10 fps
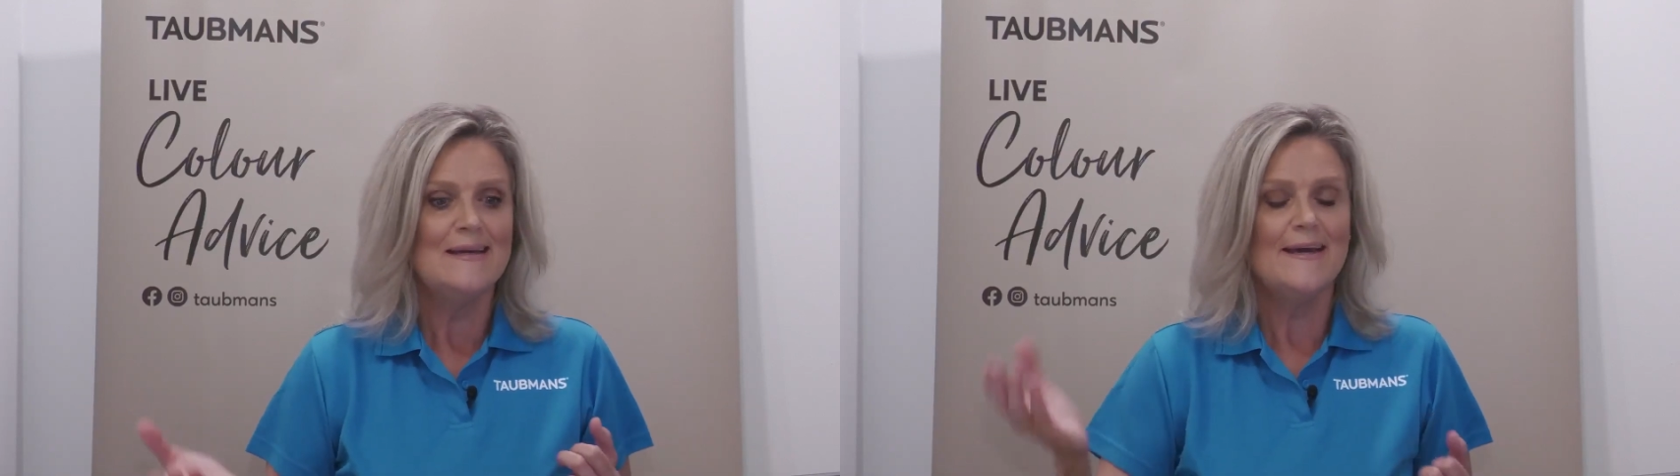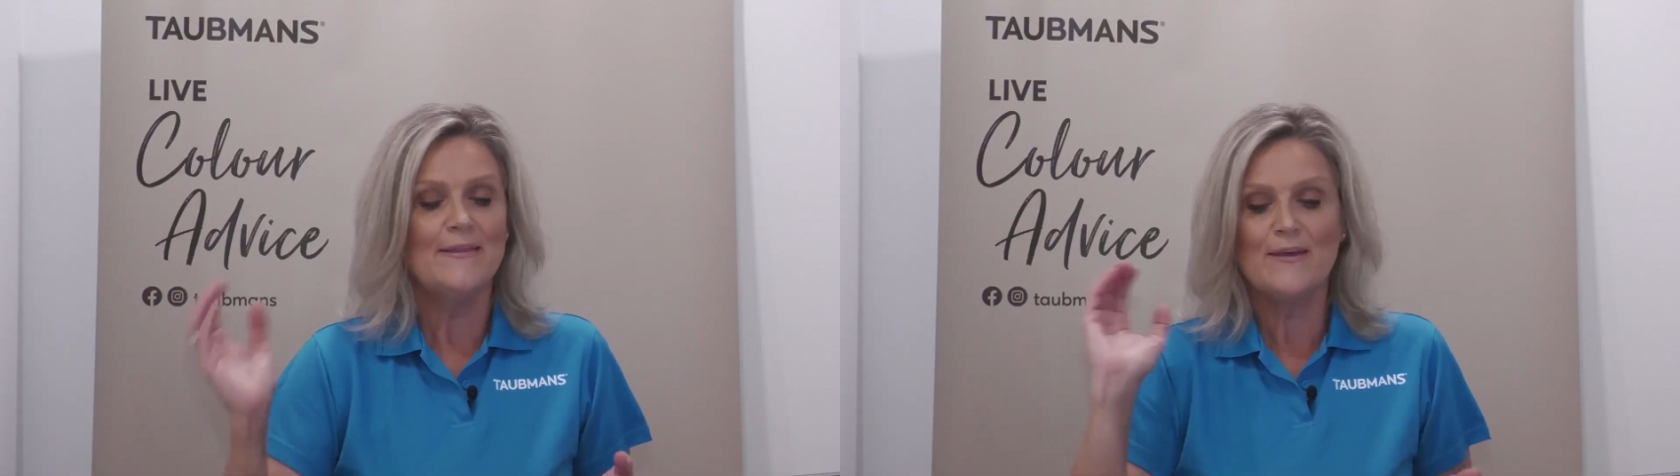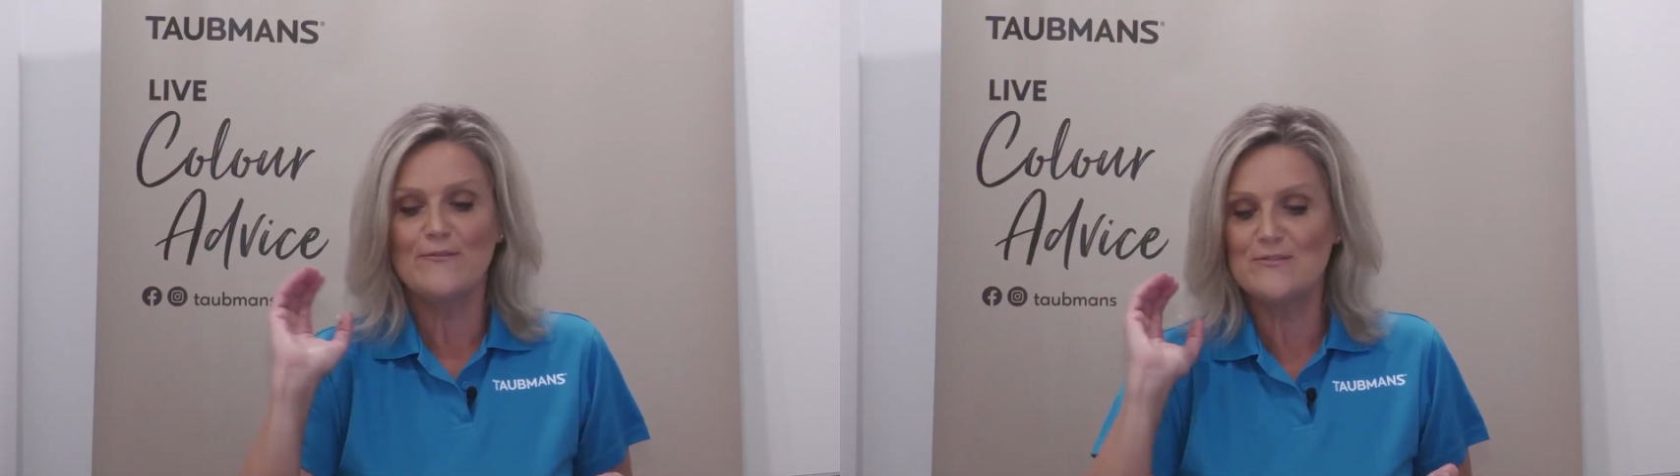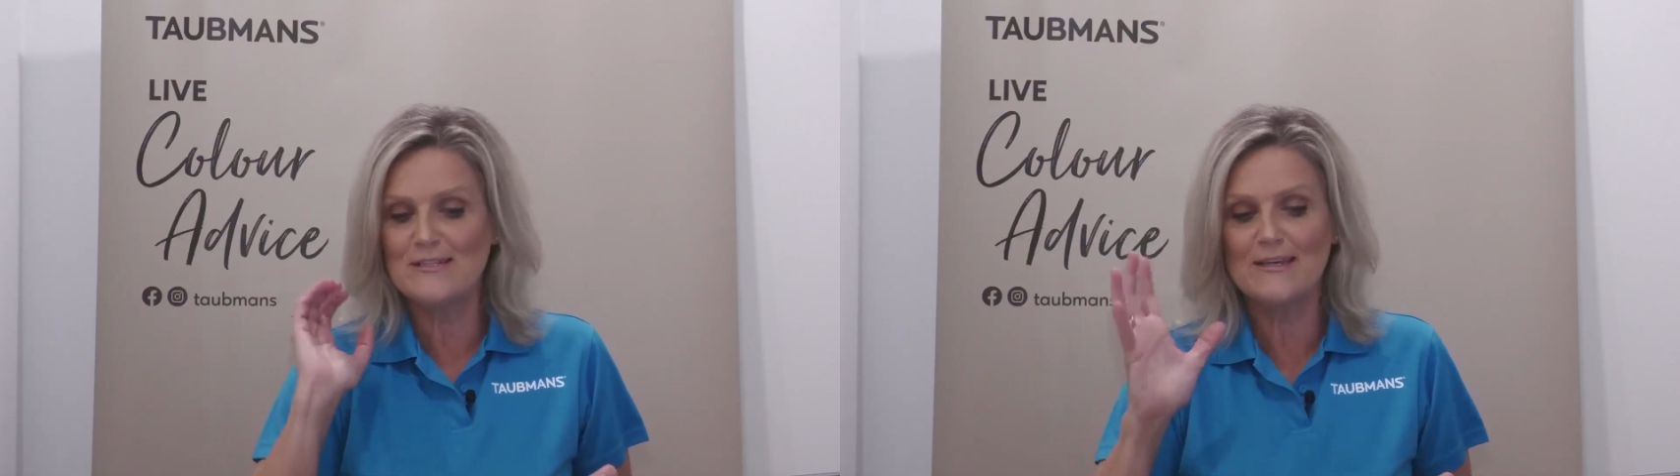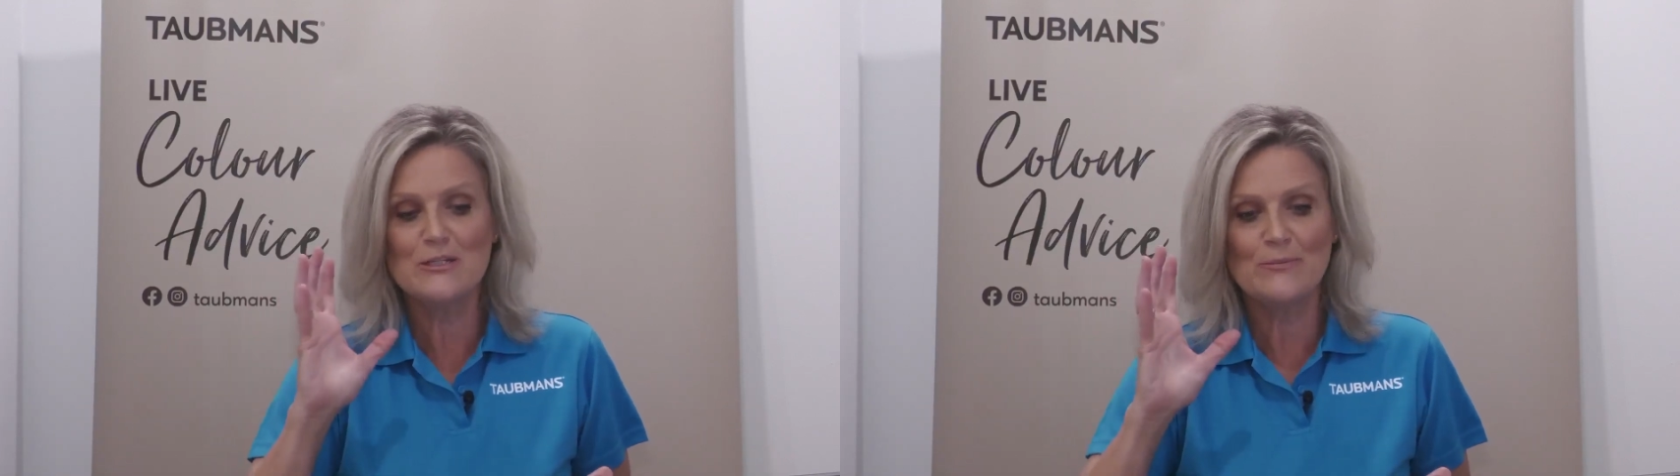and they've
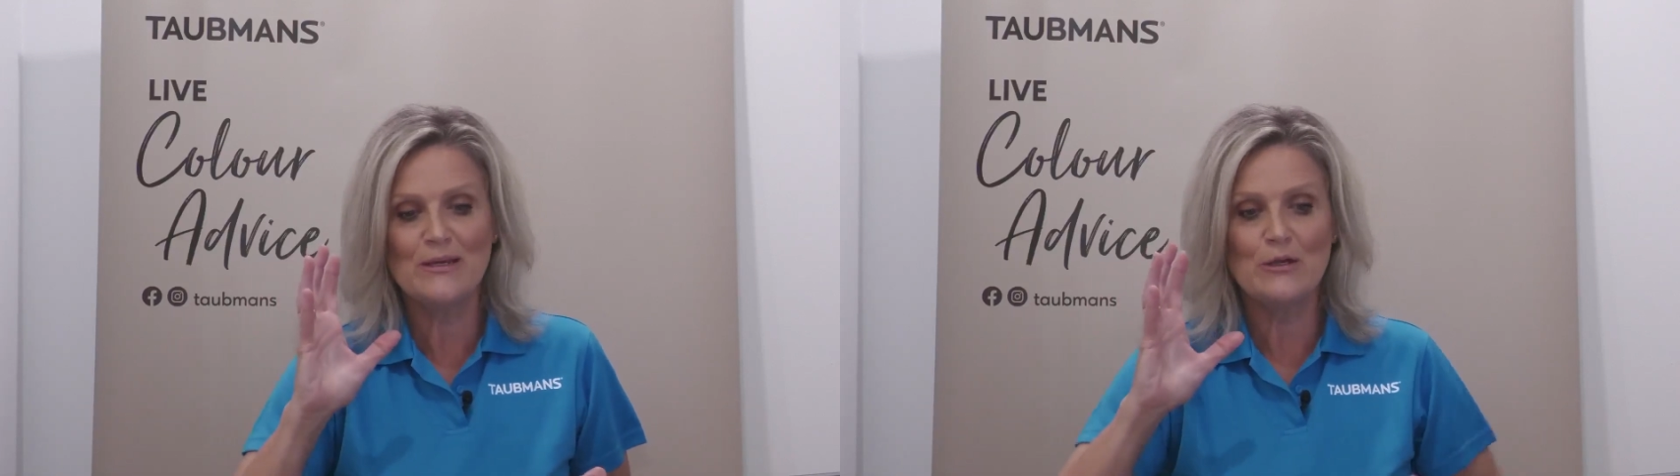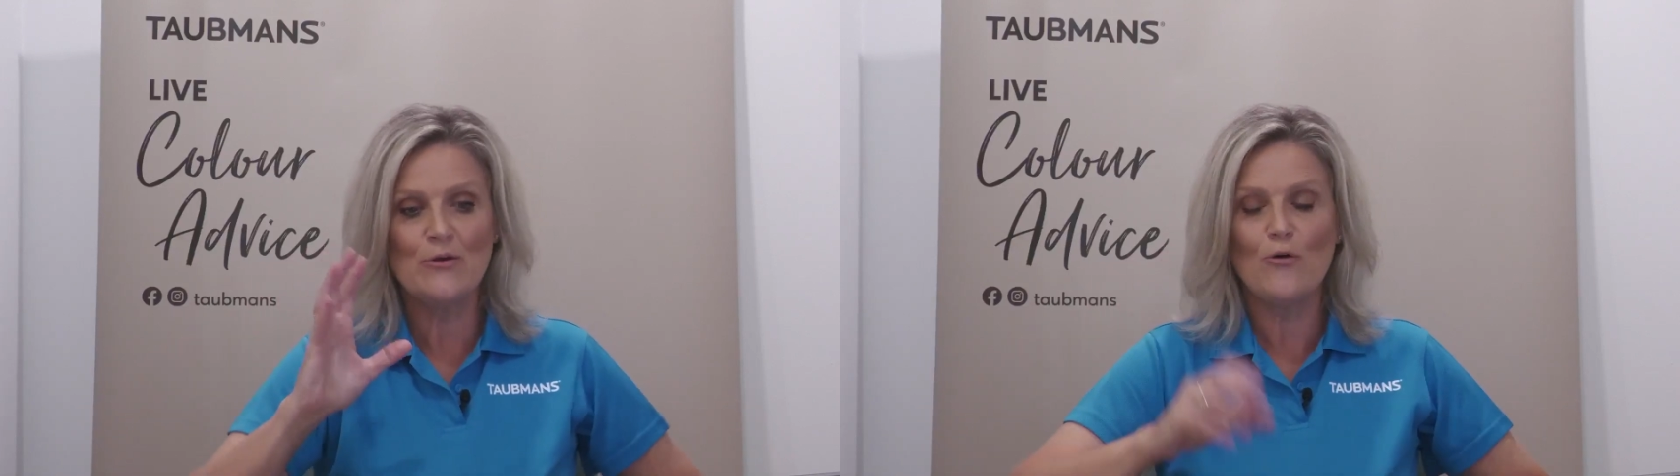said to me,